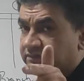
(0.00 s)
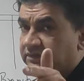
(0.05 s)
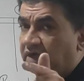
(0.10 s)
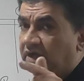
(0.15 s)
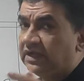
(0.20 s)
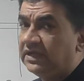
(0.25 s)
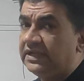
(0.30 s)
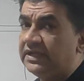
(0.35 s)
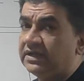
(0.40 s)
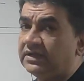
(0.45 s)

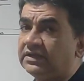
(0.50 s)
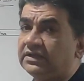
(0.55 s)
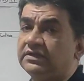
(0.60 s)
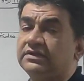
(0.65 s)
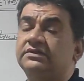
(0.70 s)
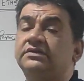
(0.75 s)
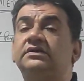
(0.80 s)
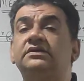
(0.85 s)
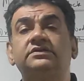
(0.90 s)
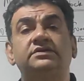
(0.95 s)
Earlier
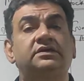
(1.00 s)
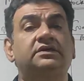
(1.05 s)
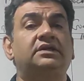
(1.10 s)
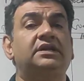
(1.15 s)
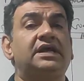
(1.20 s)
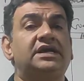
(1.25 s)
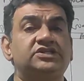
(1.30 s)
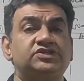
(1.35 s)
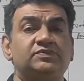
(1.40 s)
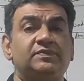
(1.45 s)

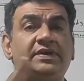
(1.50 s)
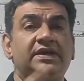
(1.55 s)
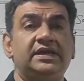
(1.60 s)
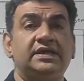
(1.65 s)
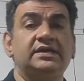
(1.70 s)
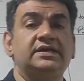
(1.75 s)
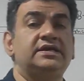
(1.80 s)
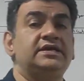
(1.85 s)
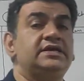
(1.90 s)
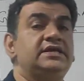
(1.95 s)
class mein
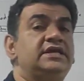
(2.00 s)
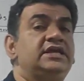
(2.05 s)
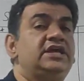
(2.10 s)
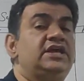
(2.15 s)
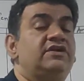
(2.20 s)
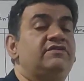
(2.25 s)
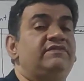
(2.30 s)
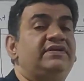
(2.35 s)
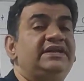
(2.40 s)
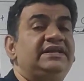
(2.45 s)

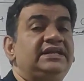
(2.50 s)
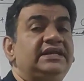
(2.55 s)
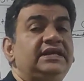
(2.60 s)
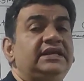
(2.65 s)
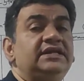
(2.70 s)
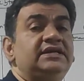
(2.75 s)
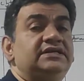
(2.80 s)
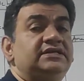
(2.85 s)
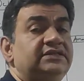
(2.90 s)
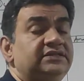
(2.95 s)
we
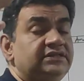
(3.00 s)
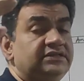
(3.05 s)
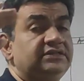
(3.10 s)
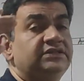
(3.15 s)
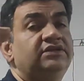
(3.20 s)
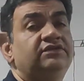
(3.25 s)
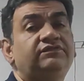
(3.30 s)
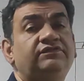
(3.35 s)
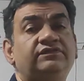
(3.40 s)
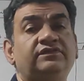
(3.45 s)
did
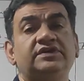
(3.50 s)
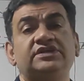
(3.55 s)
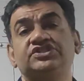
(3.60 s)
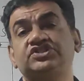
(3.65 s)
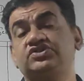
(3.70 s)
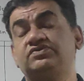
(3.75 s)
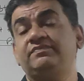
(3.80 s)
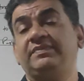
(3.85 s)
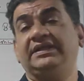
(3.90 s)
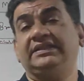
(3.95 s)
the
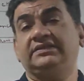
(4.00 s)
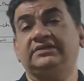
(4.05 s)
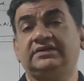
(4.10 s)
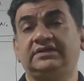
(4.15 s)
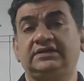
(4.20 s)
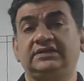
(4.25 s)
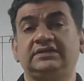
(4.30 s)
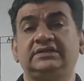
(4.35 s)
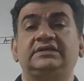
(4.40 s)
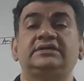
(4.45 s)
first
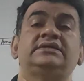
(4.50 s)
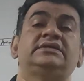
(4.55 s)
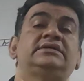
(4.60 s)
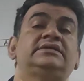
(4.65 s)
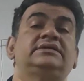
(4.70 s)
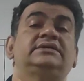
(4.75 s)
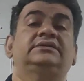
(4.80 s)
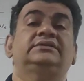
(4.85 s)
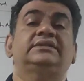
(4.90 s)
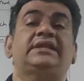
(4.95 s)
method,
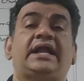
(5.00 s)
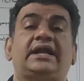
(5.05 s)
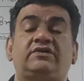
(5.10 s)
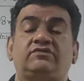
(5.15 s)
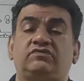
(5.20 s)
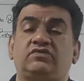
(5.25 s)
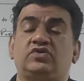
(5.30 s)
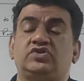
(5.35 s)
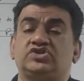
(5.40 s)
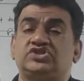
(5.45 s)

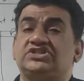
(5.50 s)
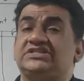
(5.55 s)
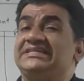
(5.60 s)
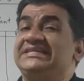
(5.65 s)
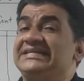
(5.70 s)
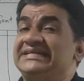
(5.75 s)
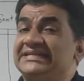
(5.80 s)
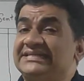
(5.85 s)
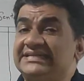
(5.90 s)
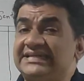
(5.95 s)
that was
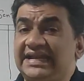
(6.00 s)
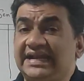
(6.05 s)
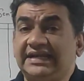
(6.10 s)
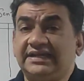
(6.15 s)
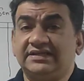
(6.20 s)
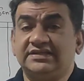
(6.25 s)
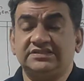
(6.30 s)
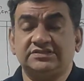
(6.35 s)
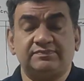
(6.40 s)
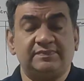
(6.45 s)

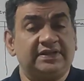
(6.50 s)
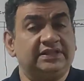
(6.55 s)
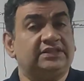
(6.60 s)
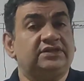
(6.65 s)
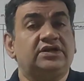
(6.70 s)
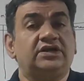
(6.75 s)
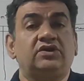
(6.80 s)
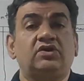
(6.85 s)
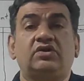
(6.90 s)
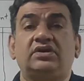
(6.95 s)
debtors
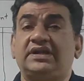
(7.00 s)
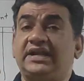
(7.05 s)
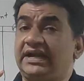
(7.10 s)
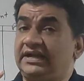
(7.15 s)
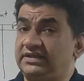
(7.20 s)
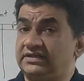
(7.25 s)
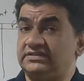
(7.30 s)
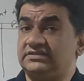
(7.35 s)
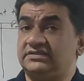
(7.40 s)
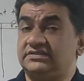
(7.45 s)
method or
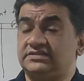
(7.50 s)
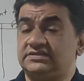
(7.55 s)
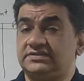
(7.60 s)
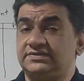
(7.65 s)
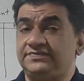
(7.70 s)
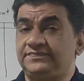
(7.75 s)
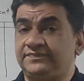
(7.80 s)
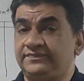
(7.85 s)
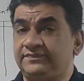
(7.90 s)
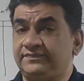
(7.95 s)
data
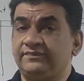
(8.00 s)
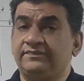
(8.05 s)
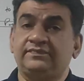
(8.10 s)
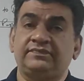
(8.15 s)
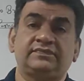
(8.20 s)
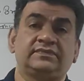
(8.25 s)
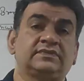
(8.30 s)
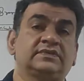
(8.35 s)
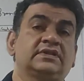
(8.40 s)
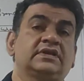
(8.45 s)
system,
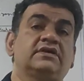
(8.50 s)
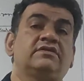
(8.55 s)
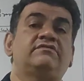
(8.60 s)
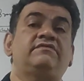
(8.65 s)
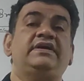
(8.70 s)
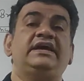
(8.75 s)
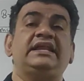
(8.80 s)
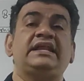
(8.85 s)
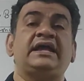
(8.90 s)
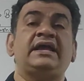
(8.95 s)

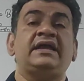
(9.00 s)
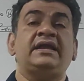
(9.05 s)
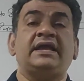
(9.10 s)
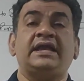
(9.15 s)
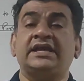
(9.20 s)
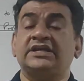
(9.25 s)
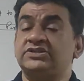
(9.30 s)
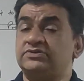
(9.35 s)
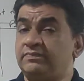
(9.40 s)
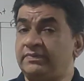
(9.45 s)
where I
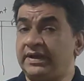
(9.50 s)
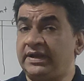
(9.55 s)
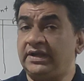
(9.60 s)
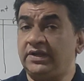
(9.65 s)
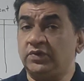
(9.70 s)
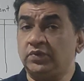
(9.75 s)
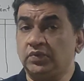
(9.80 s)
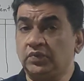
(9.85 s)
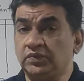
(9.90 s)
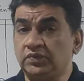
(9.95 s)
explained
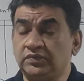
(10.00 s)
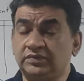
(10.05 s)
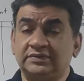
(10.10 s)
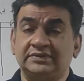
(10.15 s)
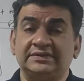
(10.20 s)
you